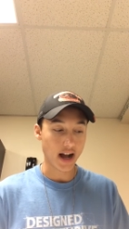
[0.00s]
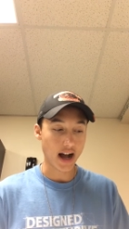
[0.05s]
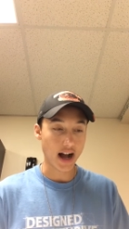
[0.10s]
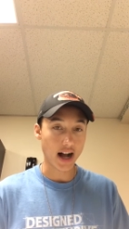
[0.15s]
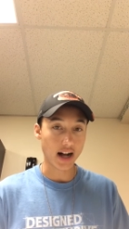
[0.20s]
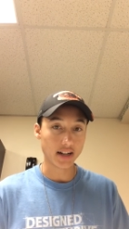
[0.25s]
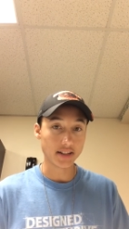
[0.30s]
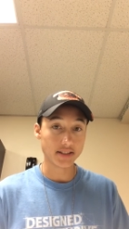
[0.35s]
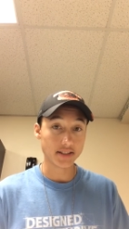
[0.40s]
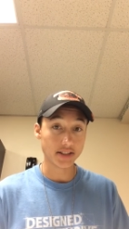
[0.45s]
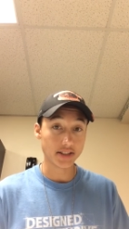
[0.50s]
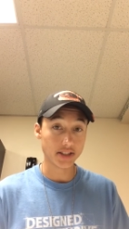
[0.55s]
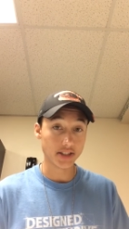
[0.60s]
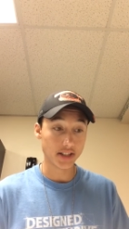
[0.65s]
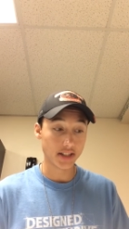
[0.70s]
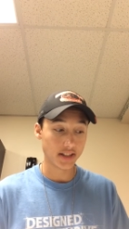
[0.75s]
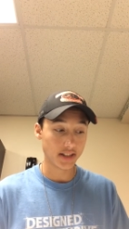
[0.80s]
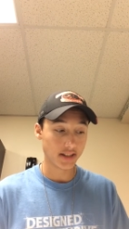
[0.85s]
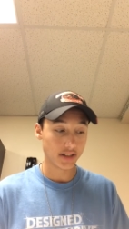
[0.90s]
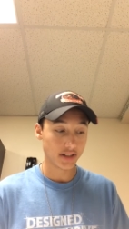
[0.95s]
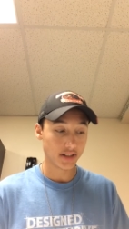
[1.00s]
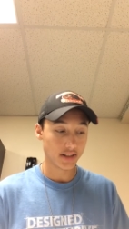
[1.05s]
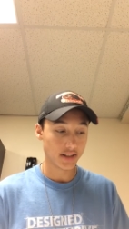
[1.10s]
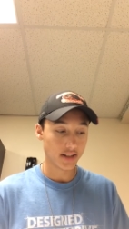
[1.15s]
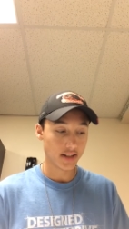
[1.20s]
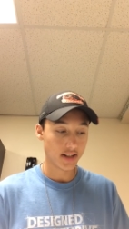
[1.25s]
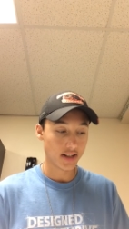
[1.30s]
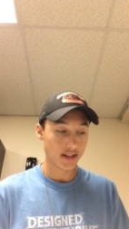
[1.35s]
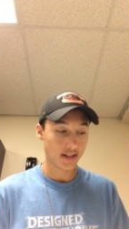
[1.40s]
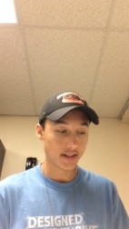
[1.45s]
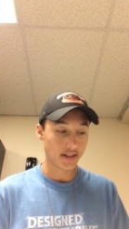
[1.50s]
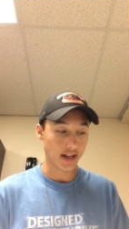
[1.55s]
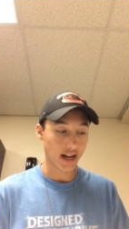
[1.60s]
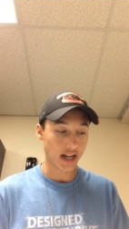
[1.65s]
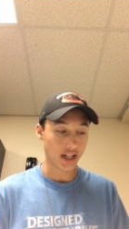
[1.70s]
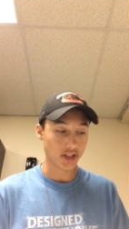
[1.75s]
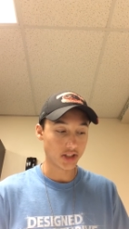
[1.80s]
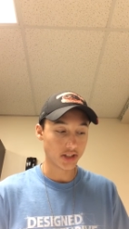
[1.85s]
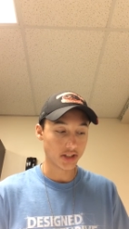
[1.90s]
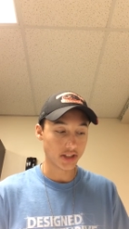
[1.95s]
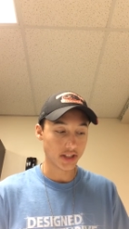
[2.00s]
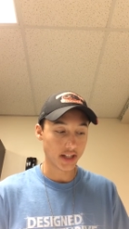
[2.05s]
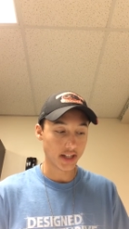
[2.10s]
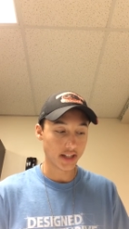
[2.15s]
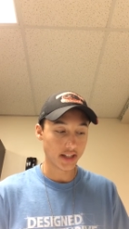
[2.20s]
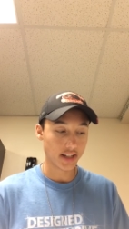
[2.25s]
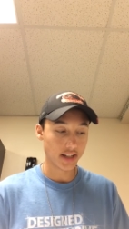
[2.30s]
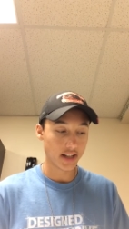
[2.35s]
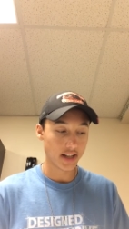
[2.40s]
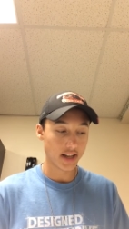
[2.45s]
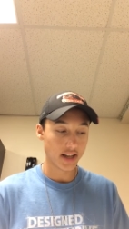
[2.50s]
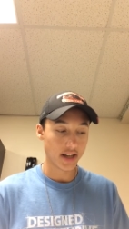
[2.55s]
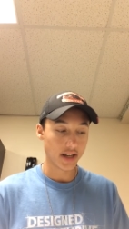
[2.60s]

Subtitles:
oxygen, nitrogen,